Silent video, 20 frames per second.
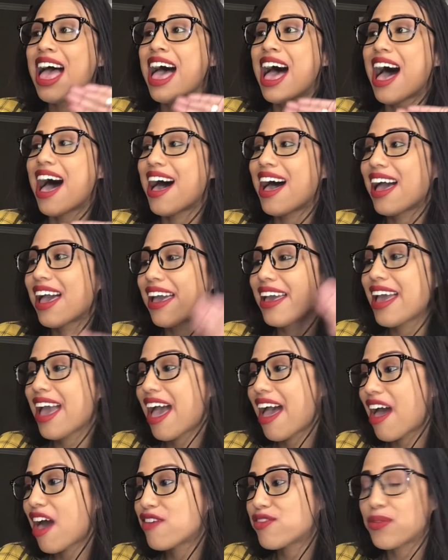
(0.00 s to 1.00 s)
I
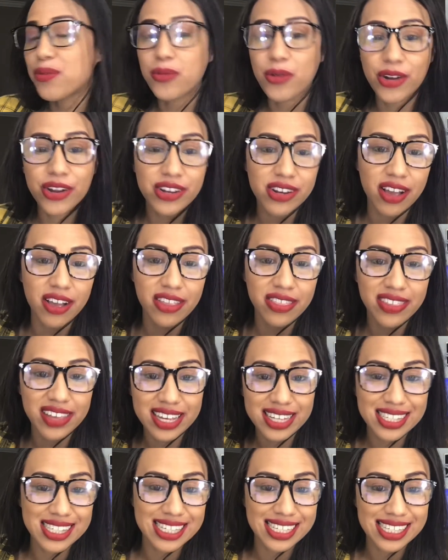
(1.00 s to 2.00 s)
have worked on this
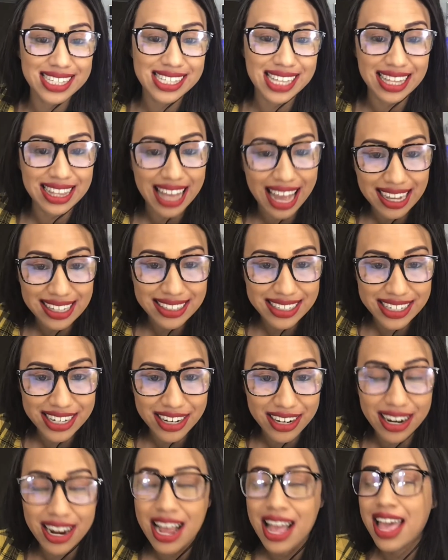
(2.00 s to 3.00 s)
since last
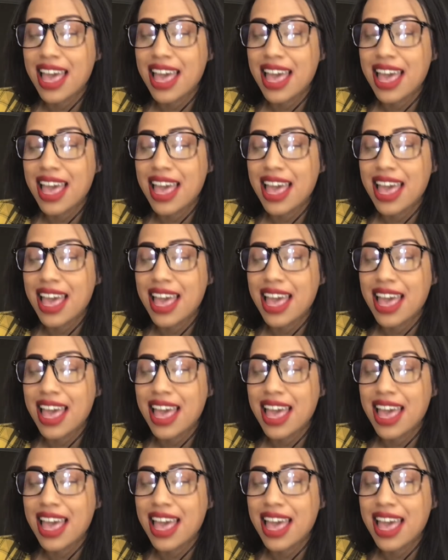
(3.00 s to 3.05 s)
year,